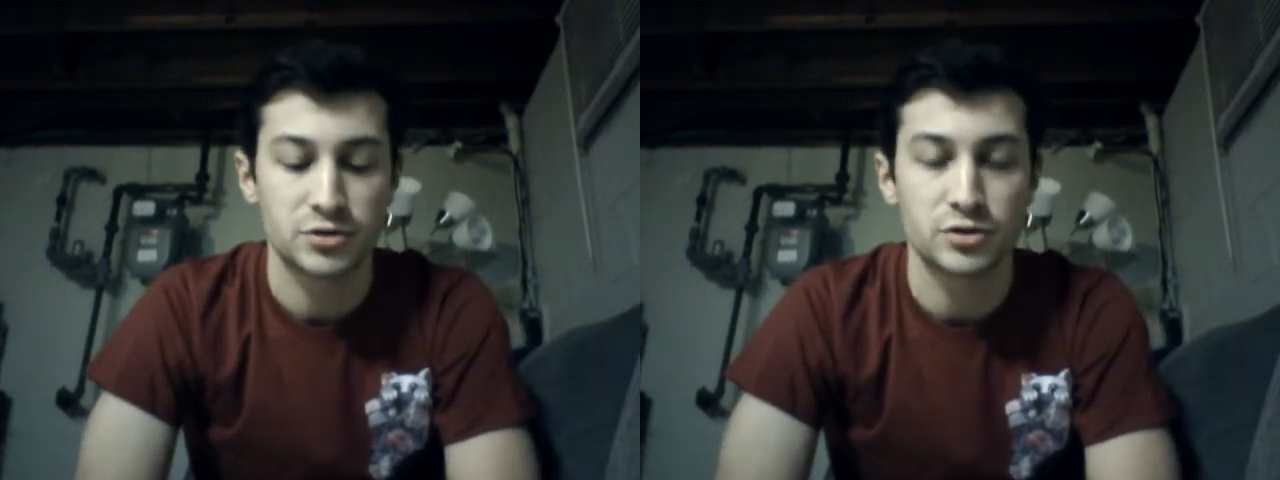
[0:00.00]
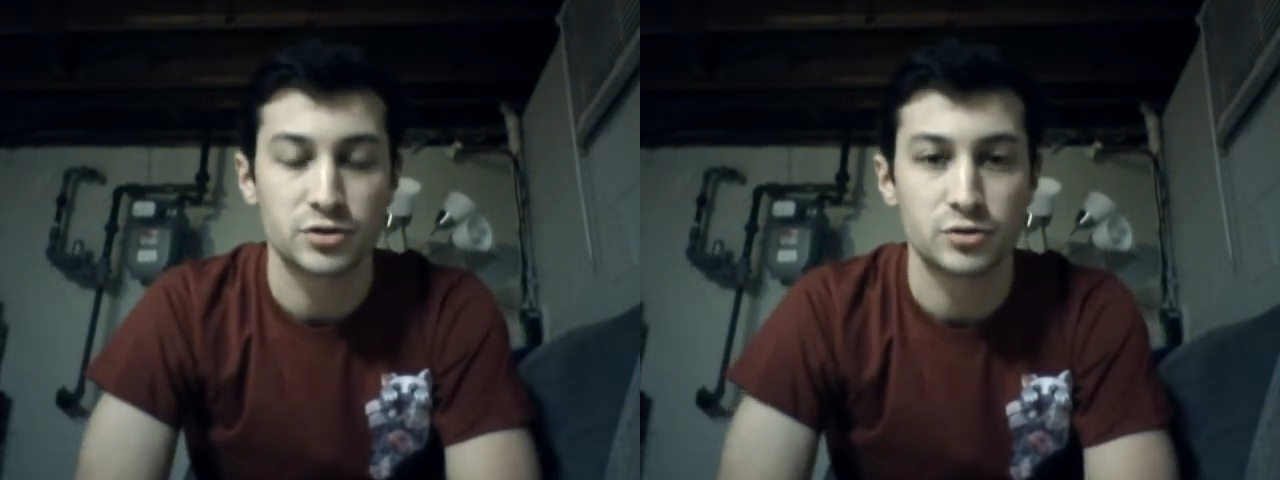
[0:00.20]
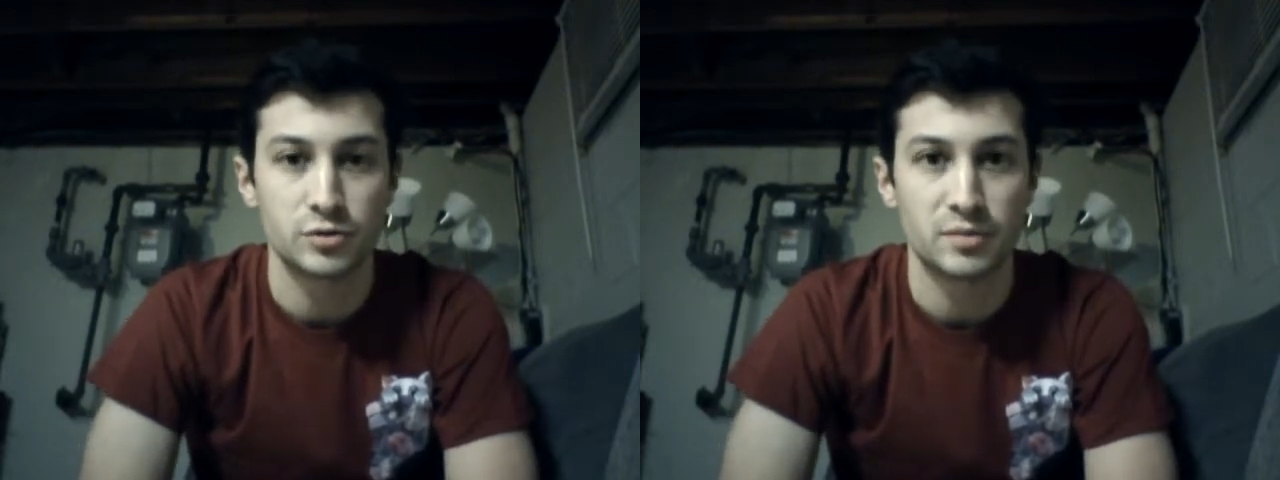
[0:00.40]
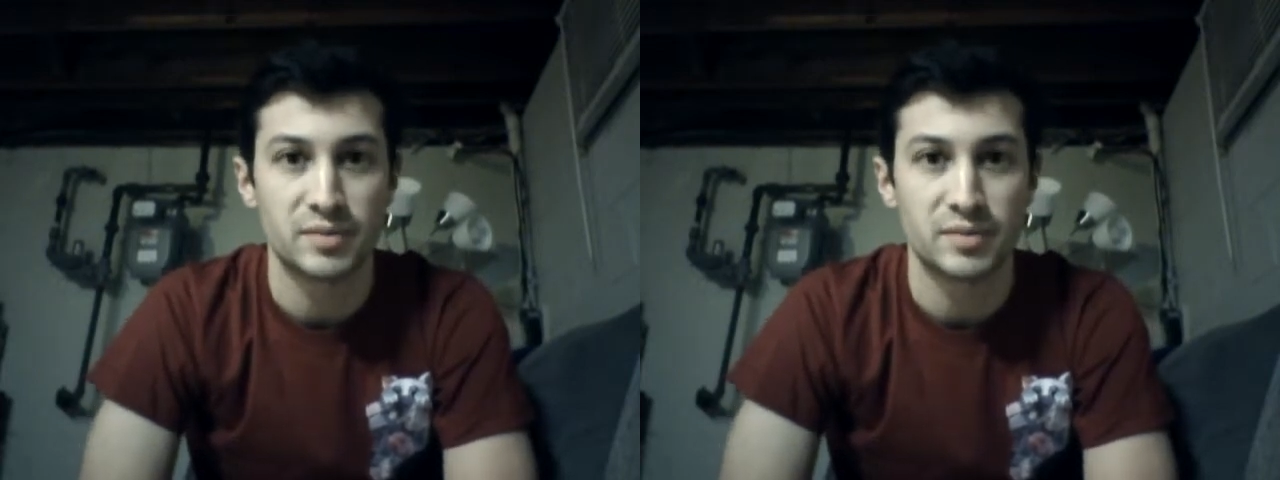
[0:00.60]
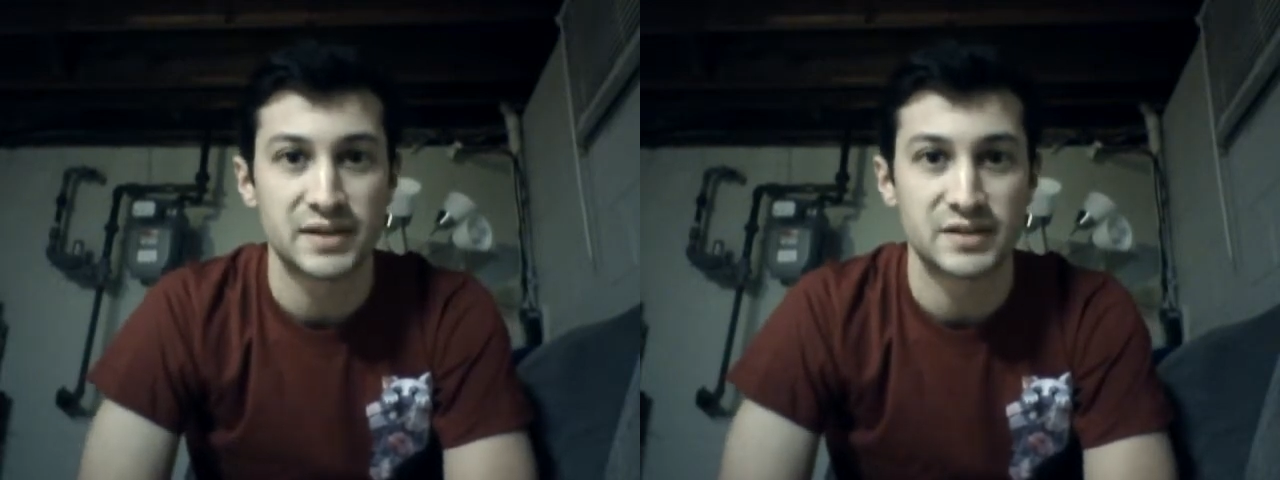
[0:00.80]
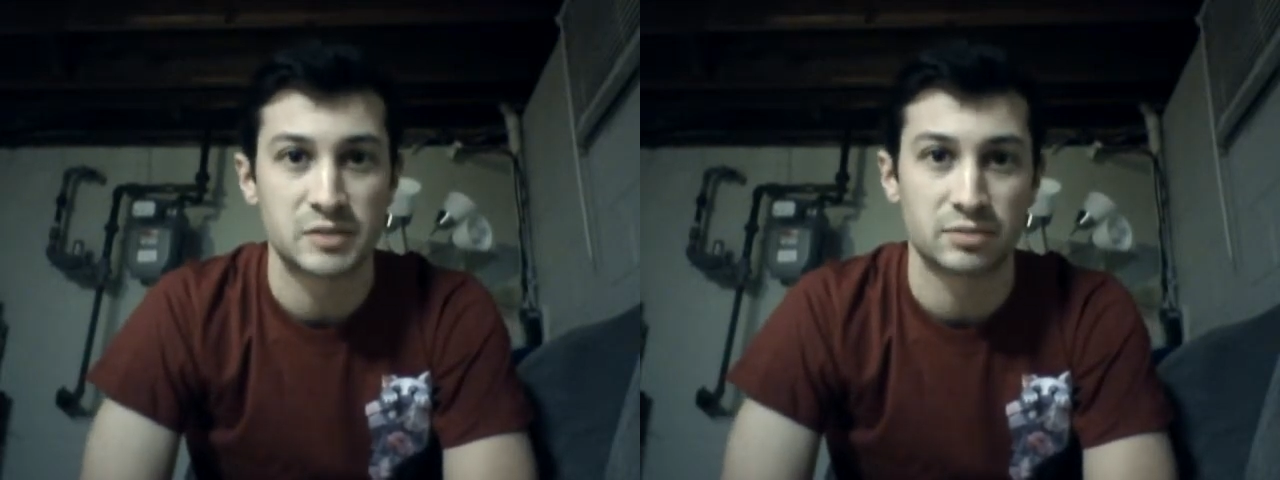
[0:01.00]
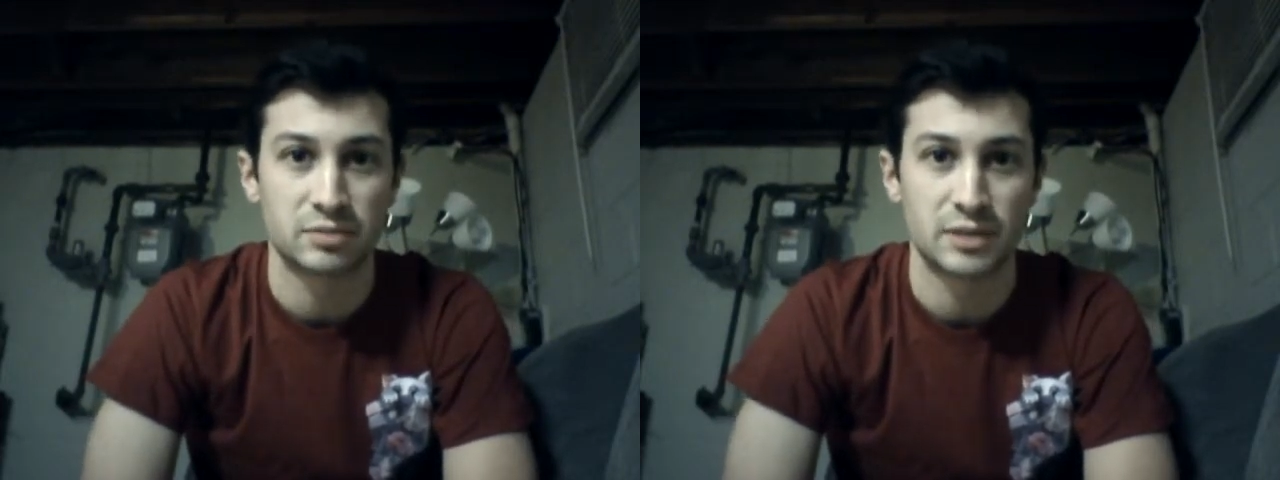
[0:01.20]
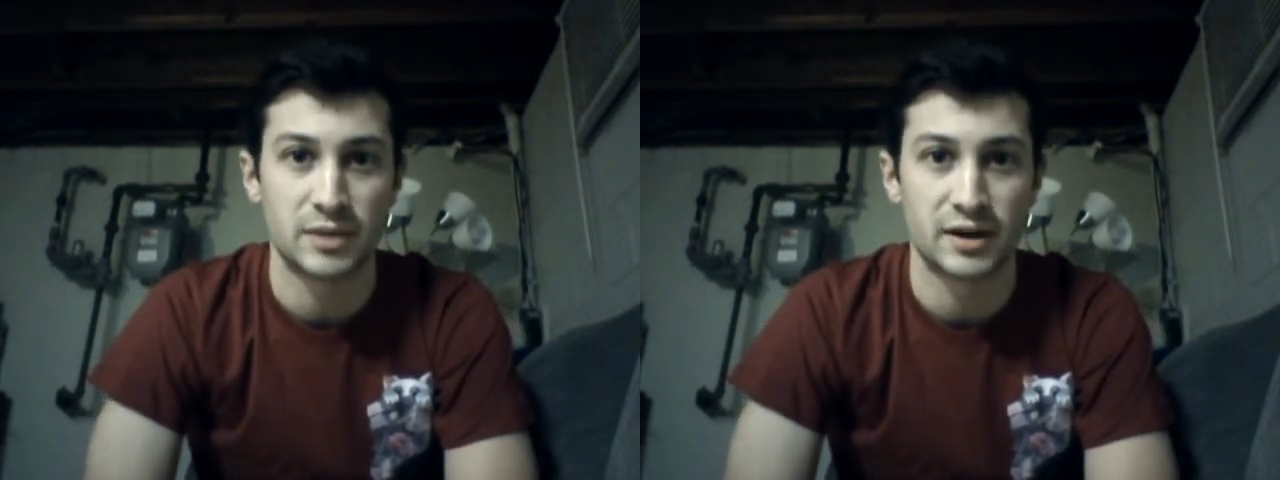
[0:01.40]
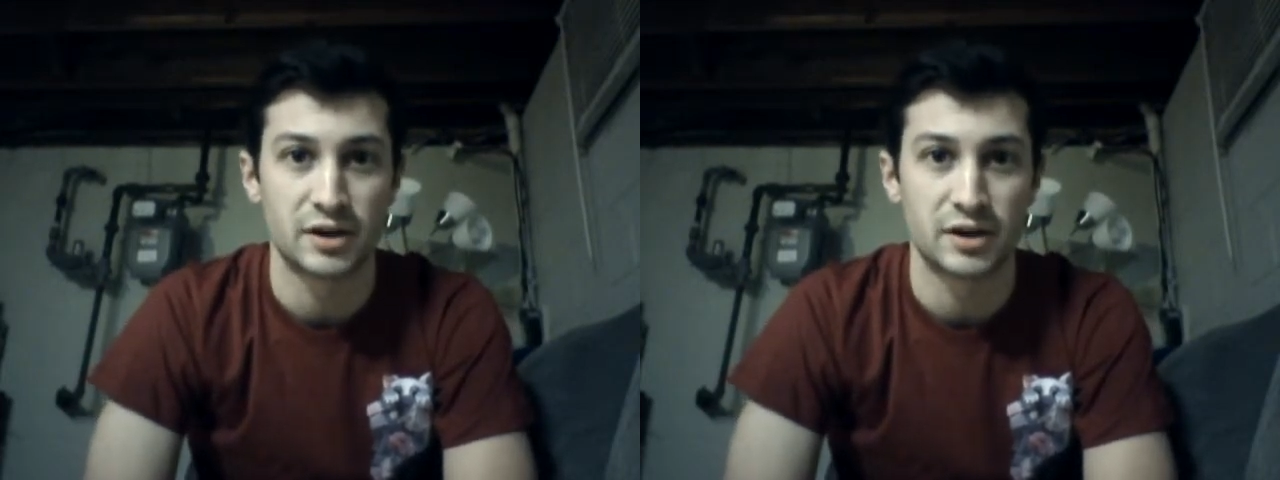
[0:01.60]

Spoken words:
to best display my